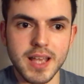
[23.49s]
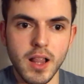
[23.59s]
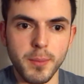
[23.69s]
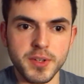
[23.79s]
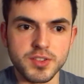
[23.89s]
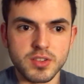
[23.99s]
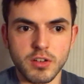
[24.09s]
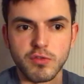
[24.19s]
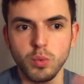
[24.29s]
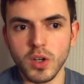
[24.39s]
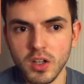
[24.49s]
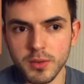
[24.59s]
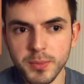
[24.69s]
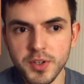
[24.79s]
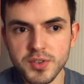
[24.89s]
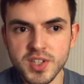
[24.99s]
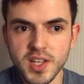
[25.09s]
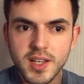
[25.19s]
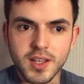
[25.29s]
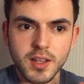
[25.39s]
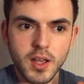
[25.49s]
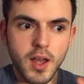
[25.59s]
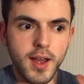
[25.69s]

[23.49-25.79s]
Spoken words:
elements of world music,